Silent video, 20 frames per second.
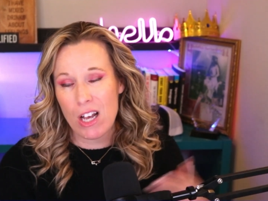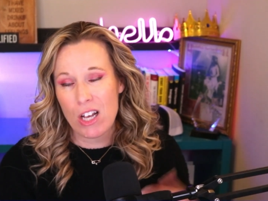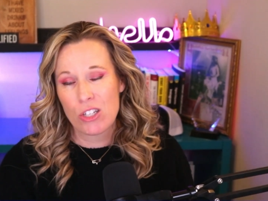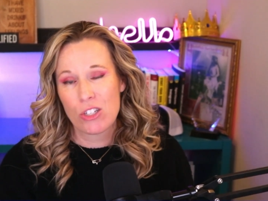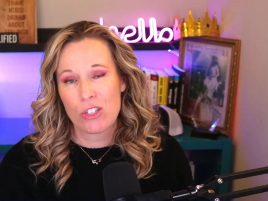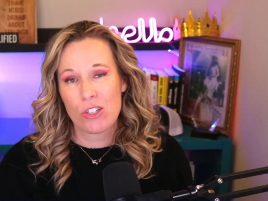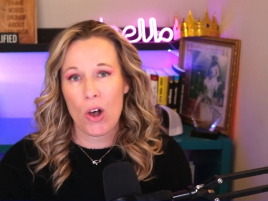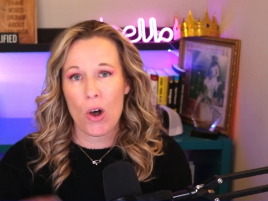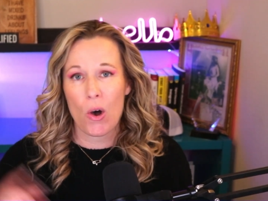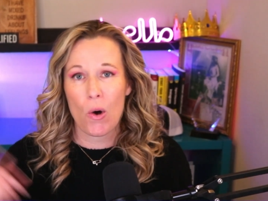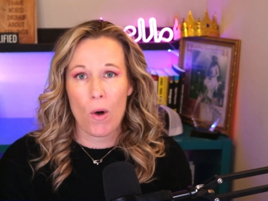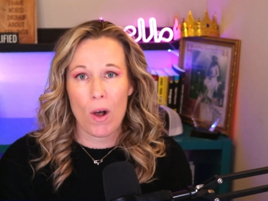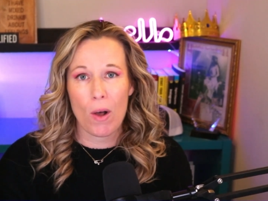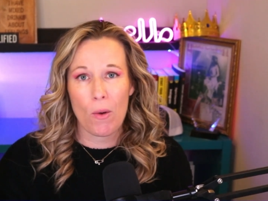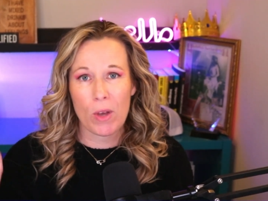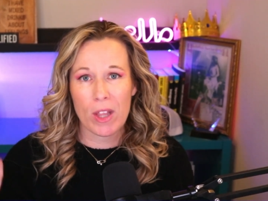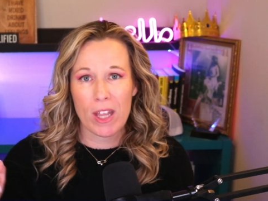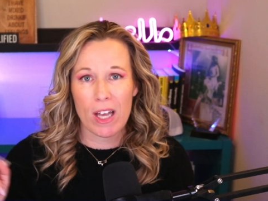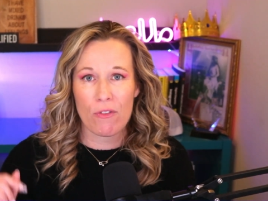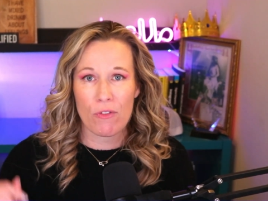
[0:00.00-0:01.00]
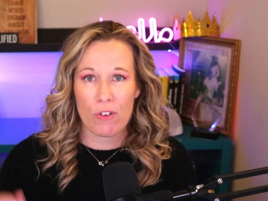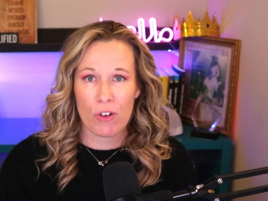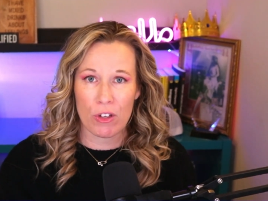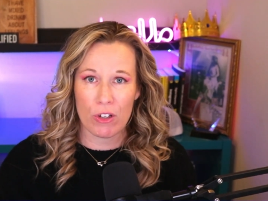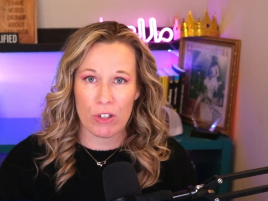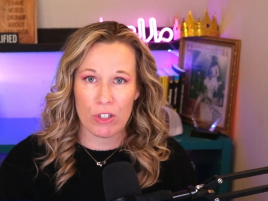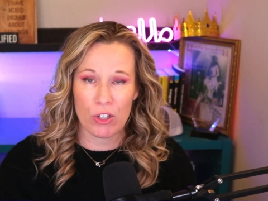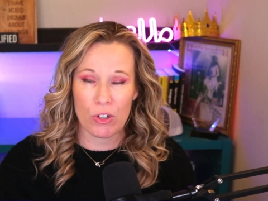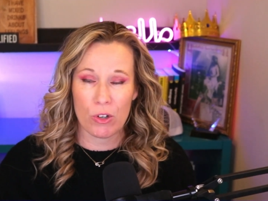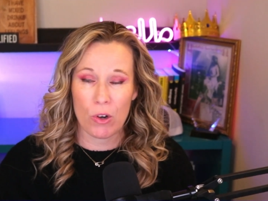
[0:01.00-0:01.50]
So, without
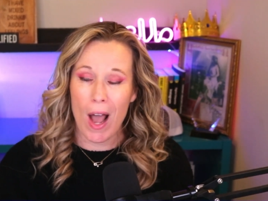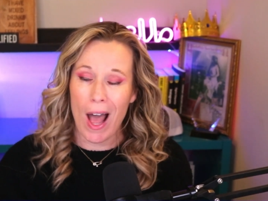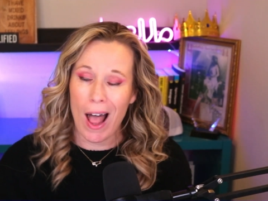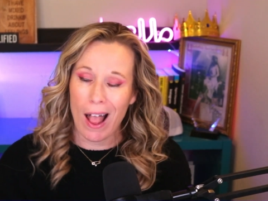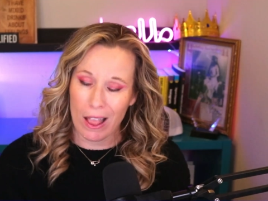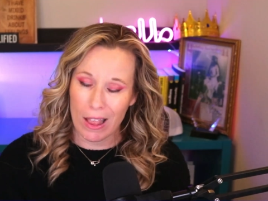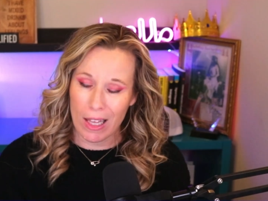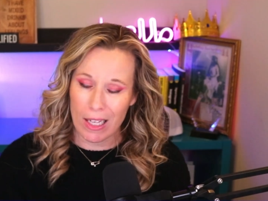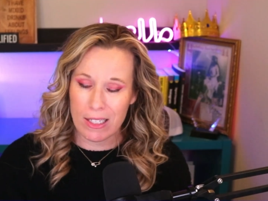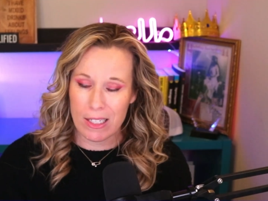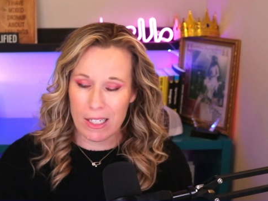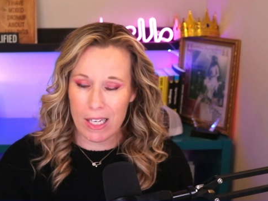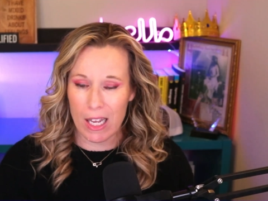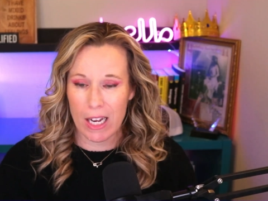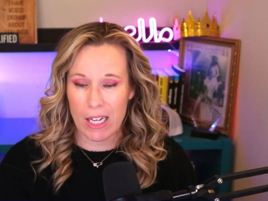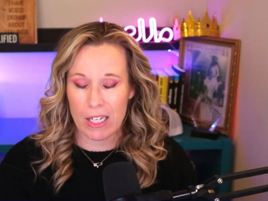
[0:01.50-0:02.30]
further ado, let's get